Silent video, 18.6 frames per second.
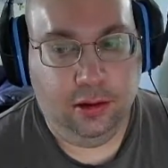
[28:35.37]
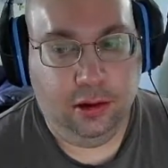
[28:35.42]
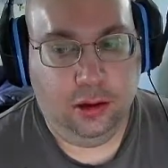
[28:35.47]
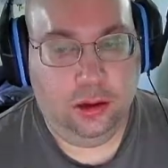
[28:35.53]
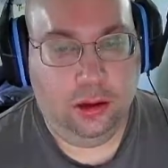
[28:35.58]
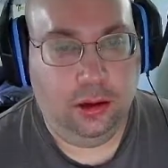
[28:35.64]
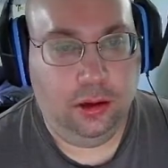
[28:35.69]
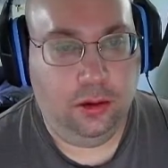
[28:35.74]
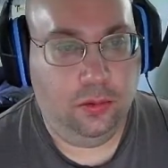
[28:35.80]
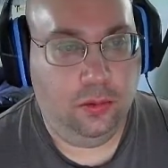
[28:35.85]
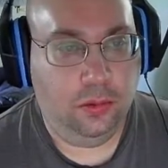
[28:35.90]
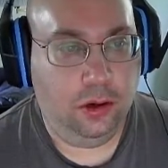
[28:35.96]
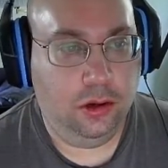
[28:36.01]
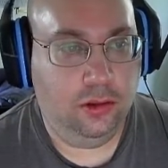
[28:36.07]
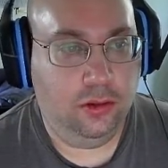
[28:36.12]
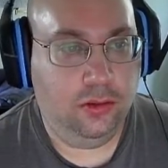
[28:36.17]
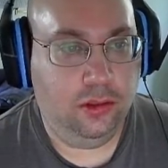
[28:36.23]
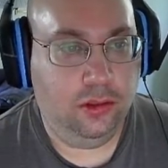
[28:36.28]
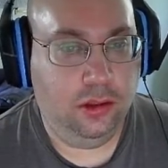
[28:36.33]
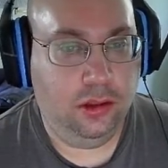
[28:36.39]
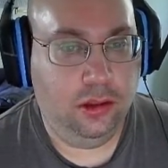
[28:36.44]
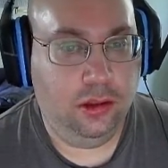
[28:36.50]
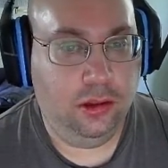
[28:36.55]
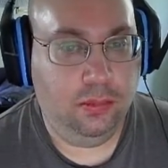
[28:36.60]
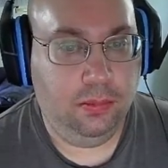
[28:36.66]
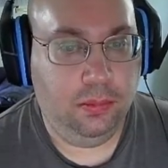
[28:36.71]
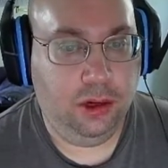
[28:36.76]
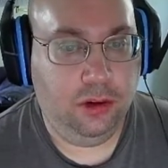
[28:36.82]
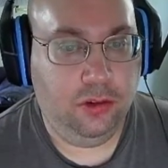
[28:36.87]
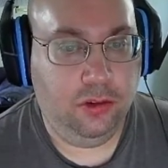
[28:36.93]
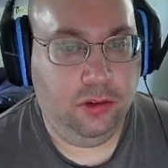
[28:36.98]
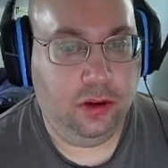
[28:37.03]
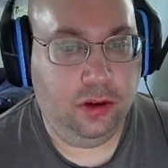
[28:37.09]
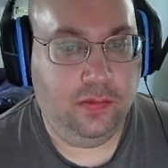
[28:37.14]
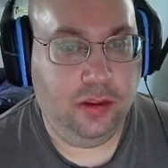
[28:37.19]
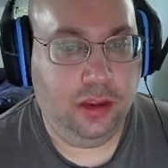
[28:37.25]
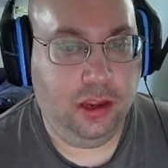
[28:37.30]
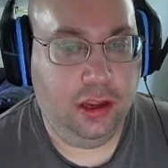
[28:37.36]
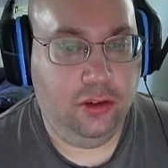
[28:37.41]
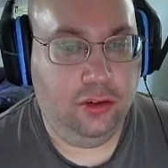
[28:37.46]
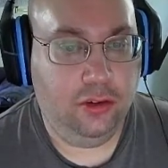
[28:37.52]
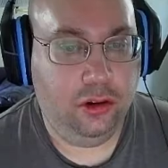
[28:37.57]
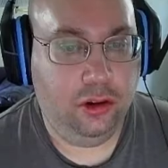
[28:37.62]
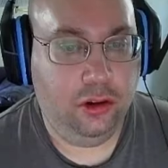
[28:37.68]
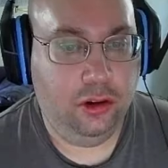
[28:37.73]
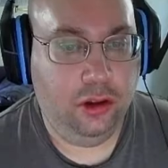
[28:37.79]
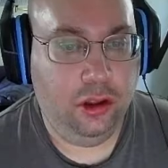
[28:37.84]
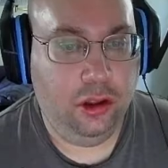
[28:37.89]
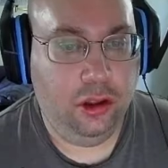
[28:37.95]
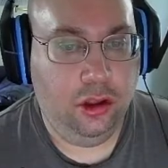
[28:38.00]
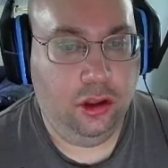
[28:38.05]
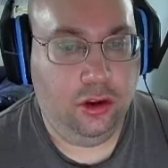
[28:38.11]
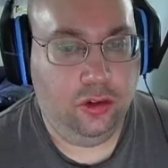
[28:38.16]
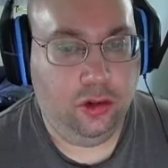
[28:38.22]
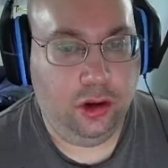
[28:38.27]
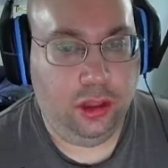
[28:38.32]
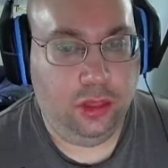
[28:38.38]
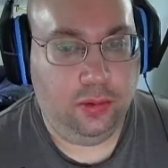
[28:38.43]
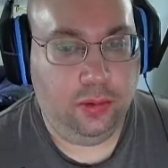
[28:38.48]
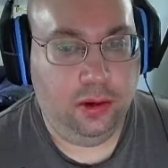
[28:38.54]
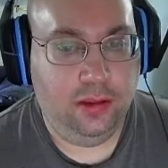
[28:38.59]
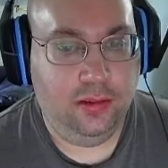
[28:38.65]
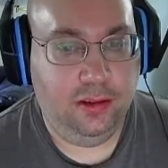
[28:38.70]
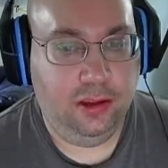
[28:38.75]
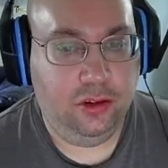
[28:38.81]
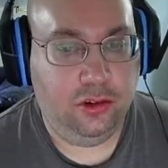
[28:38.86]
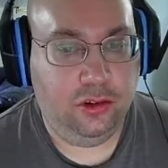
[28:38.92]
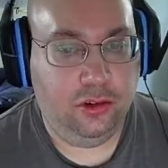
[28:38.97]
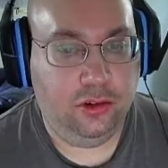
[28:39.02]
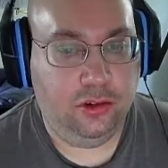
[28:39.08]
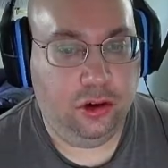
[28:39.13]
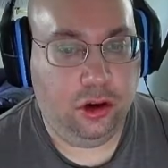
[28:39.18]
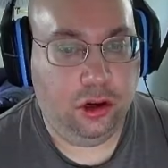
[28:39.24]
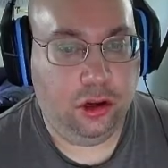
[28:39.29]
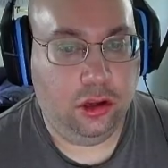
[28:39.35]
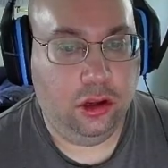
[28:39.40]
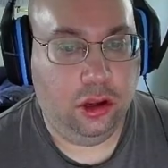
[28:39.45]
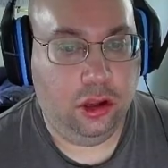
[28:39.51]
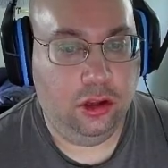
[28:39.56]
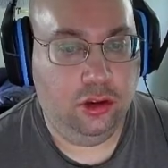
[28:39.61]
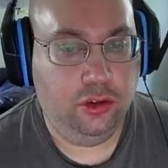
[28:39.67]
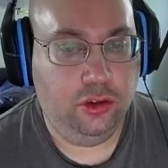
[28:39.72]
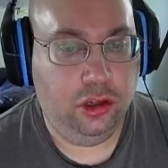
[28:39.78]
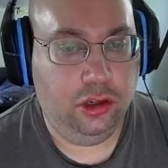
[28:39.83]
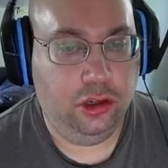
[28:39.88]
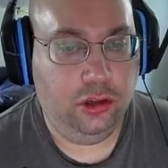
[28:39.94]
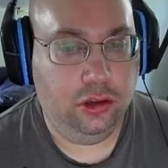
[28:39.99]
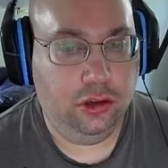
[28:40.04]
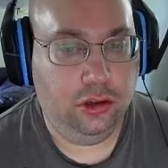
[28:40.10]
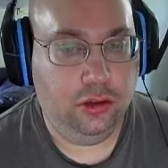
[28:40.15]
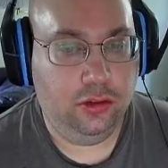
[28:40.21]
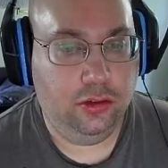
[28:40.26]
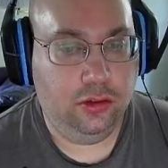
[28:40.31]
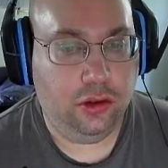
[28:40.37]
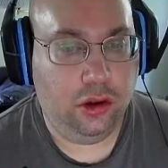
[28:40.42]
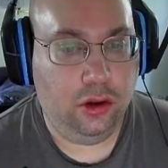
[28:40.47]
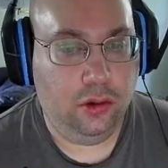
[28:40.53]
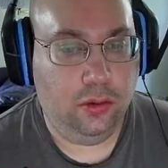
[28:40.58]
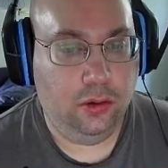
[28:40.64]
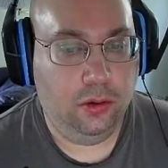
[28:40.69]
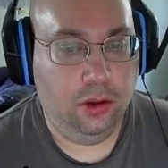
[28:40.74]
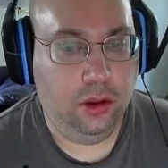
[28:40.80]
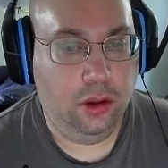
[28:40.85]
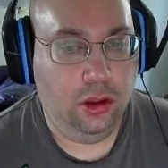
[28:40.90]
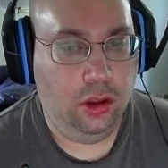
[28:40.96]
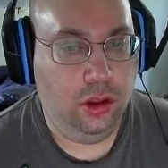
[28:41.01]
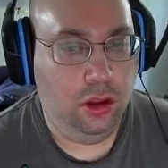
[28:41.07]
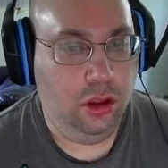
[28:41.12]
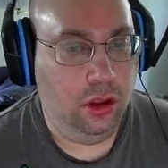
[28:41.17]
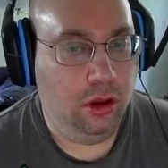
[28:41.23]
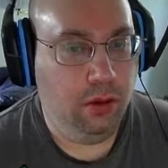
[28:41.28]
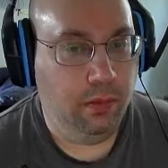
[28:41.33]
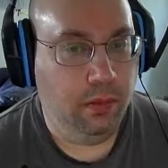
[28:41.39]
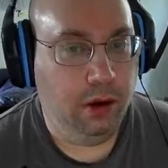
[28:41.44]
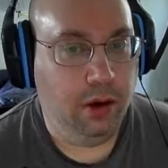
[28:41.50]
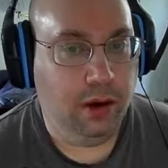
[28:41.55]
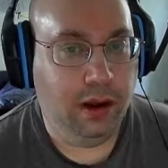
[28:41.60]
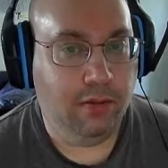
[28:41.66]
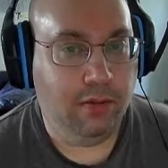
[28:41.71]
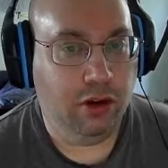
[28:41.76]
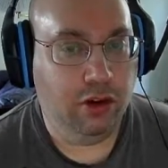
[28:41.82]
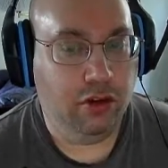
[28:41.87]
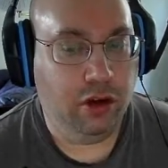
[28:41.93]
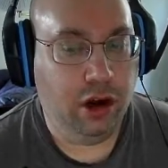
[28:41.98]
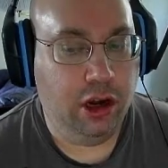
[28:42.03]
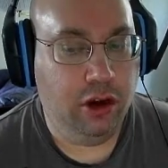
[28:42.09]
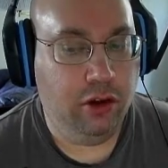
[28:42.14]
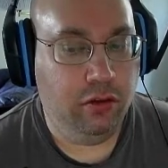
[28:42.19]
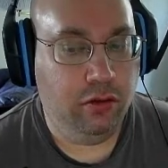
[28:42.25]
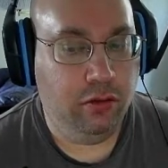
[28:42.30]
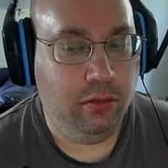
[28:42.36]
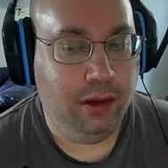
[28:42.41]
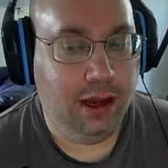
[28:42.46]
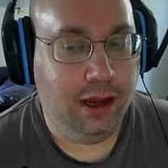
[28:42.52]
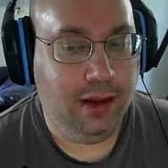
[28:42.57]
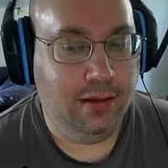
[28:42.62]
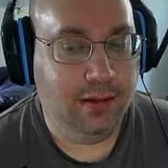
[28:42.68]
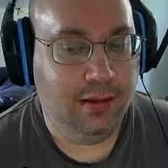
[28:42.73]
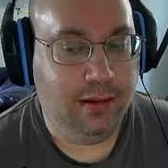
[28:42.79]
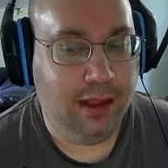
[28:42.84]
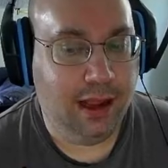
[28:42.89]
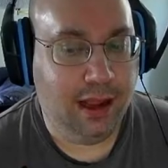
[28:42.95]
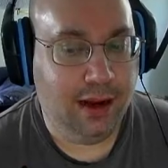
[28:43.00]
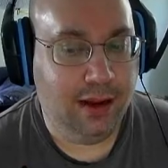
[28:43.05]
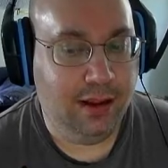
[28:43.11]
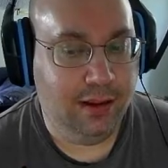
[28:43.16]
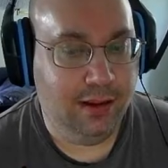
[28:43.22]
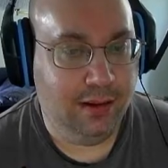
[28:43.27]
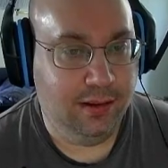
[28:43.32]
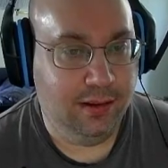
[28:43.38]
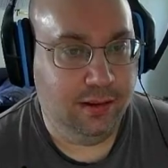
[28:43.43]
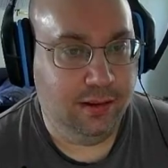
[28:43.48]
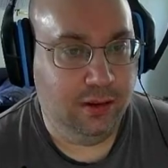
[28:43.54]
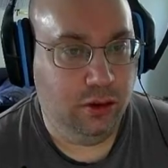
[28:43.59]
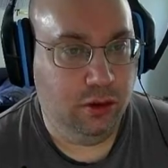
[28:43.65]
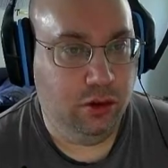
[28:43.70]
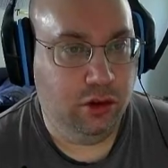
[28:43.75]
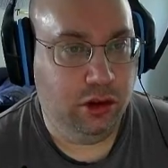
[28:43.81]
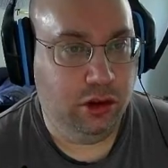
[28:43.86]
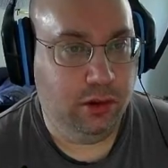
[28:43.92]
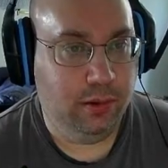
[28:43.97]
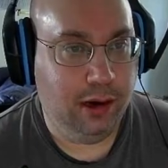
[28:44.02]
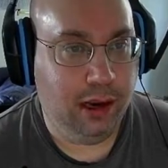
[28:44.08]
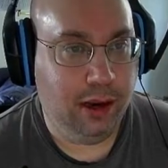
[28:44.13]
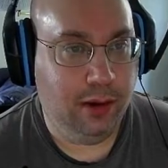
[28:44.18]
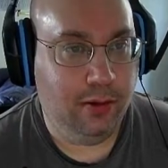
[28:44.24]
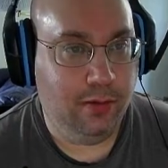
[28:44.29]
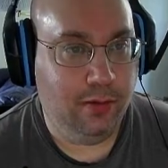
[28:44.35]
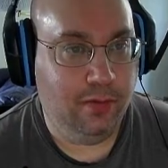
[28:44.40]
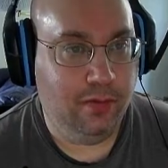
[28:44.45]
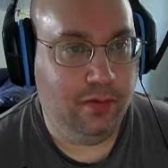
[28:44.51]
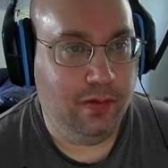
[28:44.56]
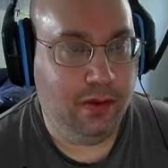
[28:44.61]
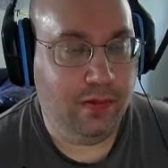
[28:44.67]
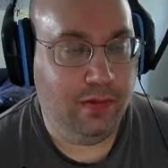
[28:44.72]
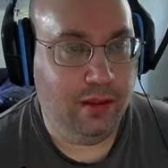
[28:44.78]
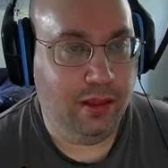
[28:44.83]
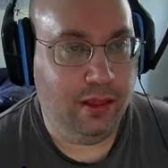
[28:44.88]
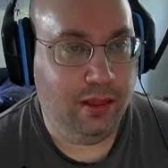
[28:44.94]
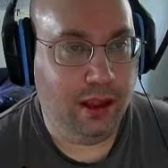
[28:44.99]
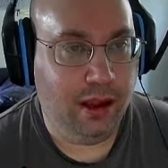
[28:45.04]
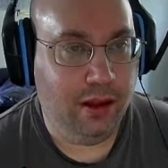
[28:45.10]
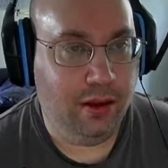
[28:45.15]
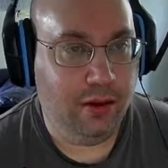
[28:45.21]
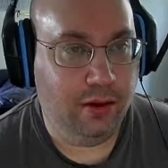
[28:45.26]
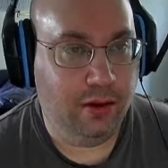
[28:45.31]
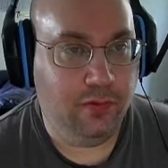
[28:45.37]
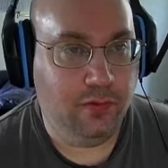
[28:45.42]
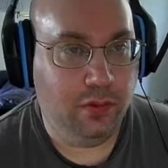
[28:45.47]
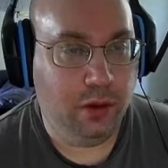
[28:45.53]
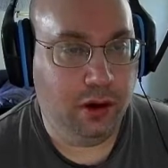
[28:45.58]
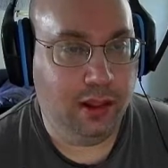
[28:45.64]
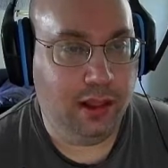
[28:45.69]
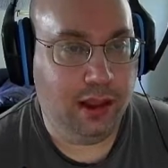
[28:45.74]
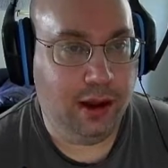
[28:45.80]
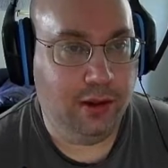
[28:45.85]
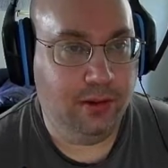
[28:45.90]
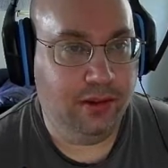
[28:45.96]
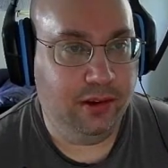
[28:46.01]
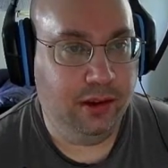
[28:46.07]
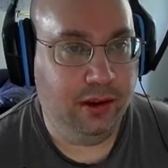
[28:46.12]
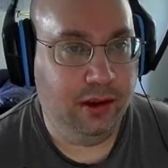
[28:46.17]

And what is the Ministry of Education? Train 3 teachers in archaeology. So we don't have our training room yet. That is usually around 50,000 or 40,000.